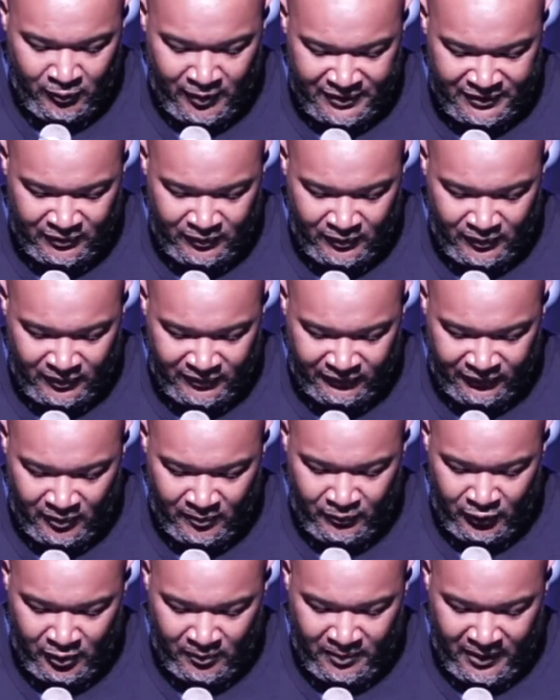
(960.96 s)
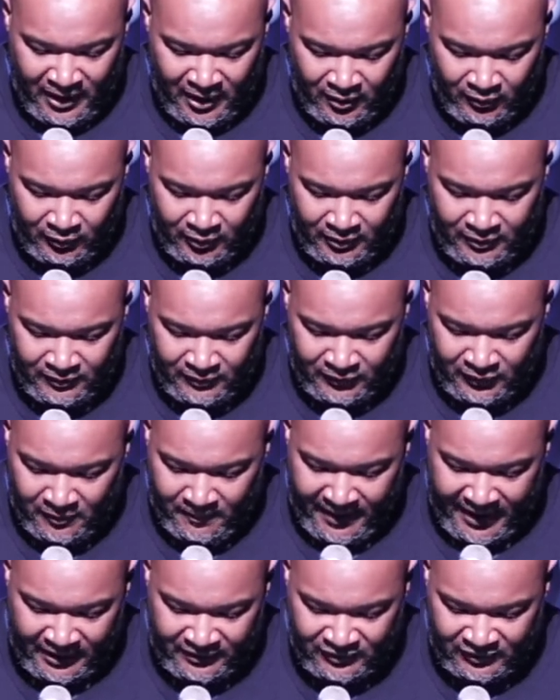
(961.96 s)
rescue us from your power, your
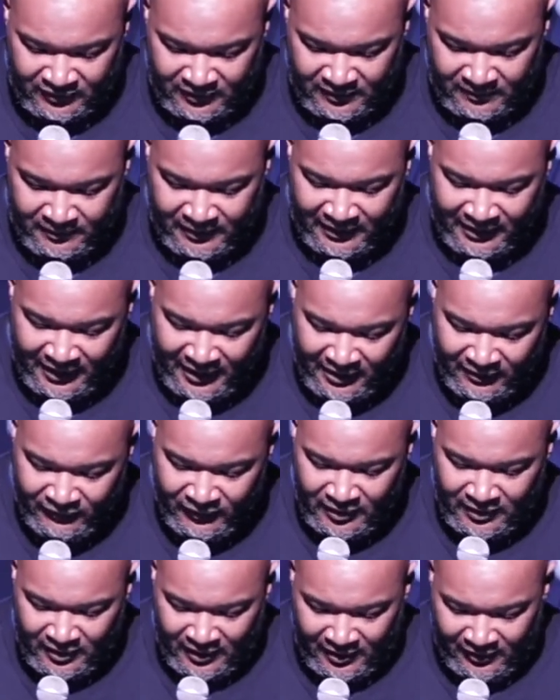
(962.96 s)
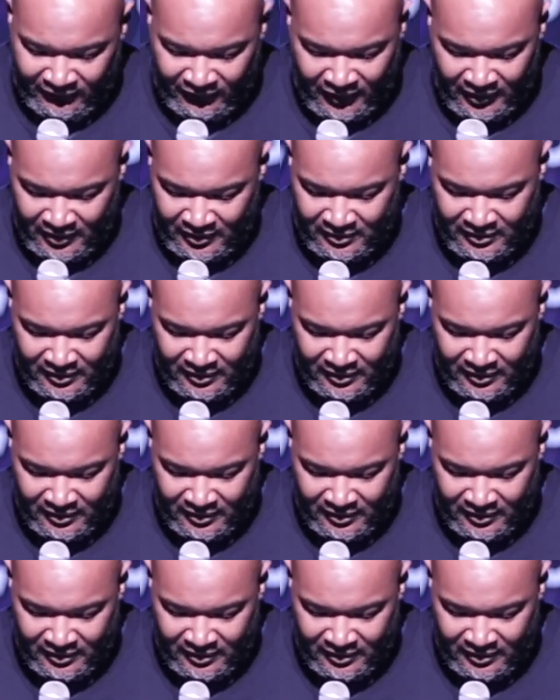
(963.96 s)
majesty, but even if he